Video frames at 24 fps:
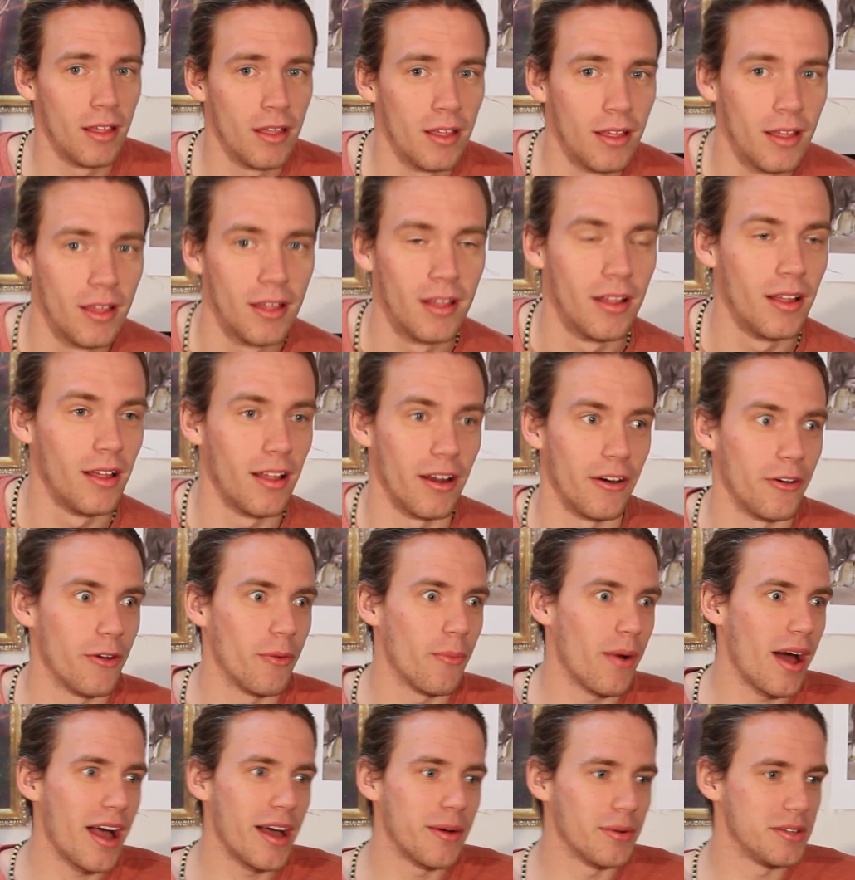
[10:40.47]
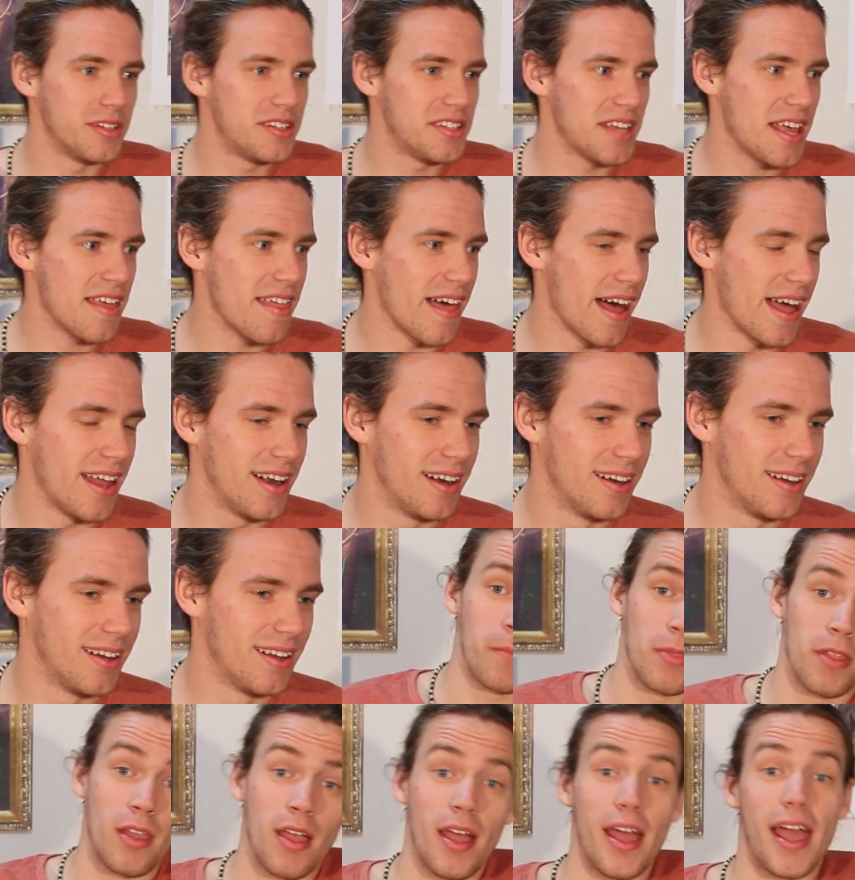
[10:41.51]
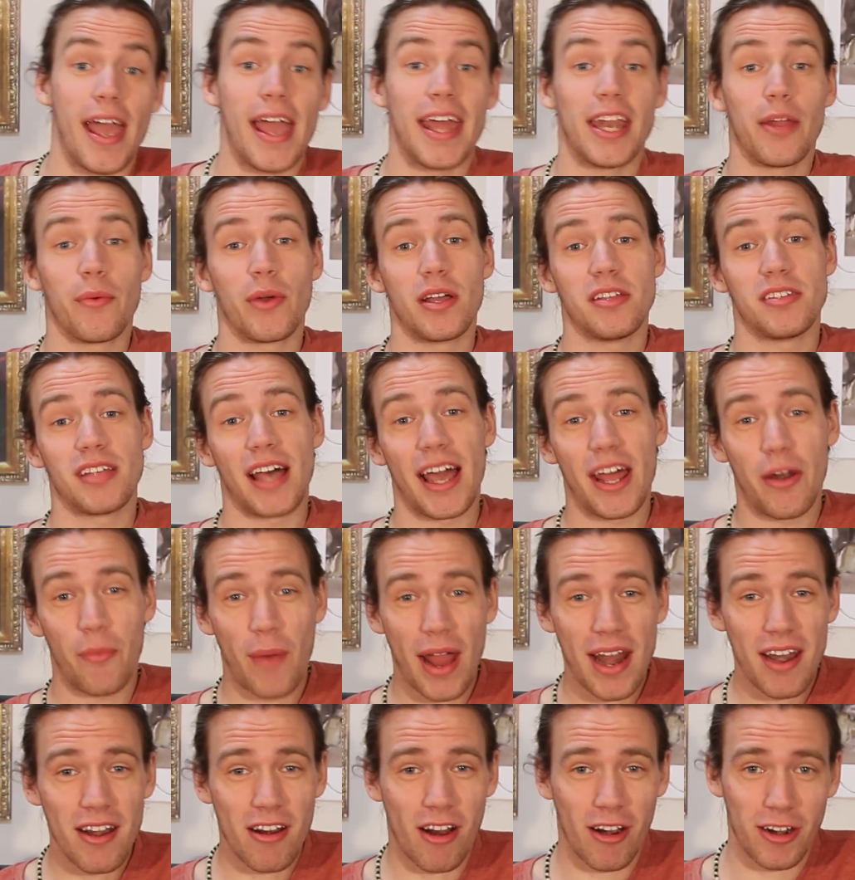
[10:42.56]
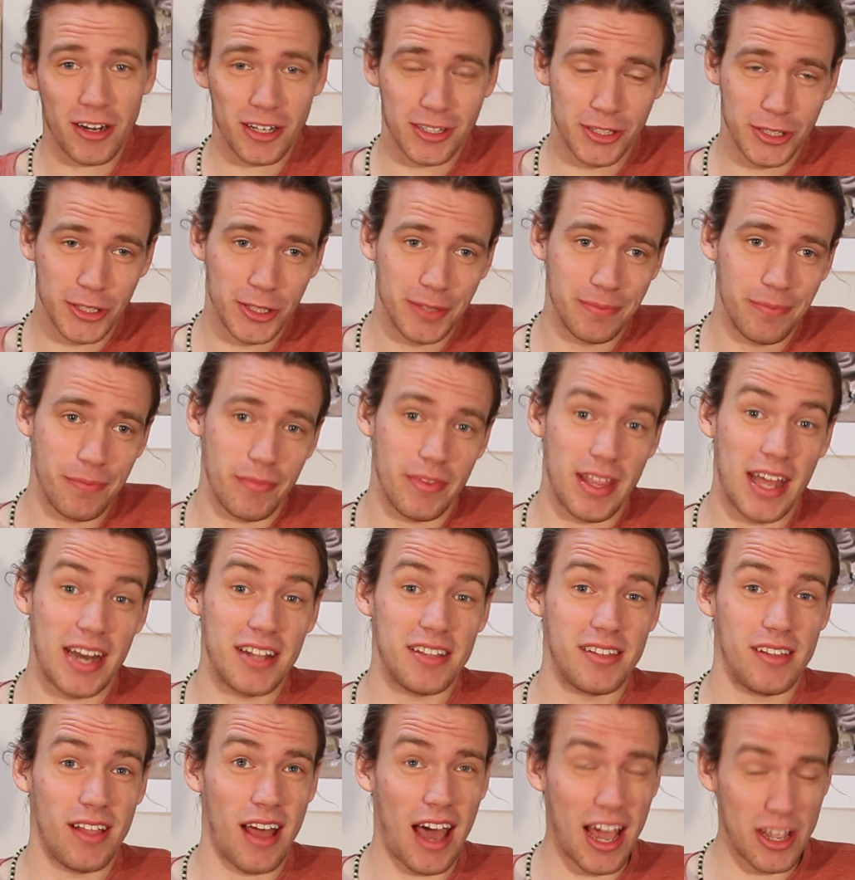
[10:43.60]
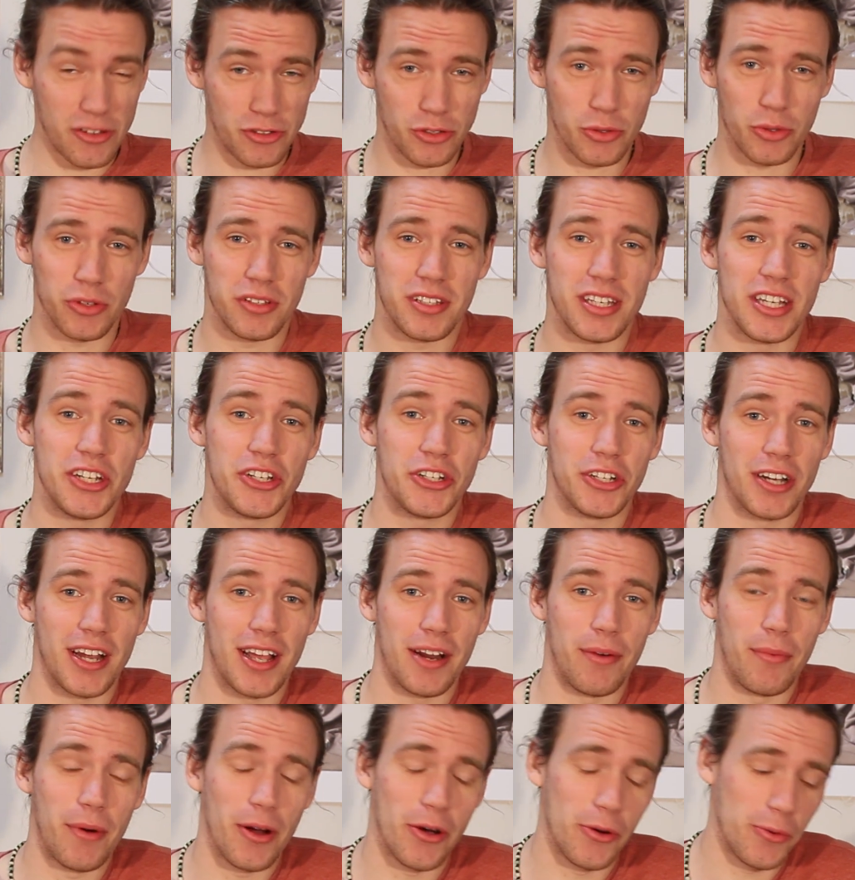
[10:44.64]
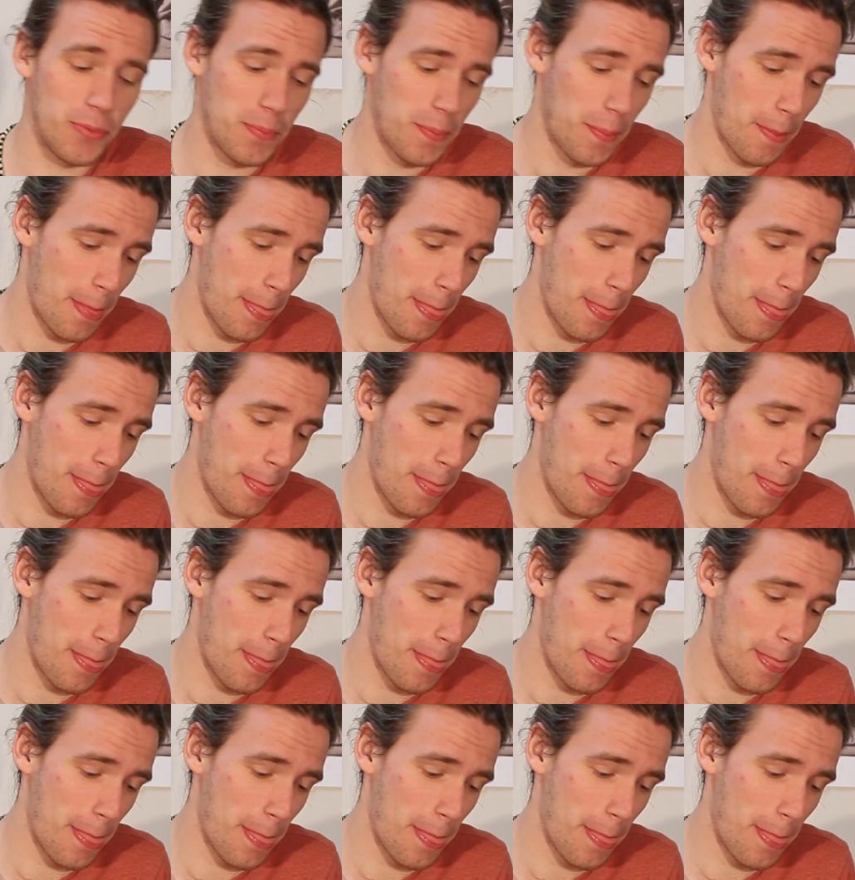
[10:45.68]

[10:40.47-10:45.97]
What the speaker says: I don't know why I would say that. Anyways, I read an article that a high school teacher had wrote,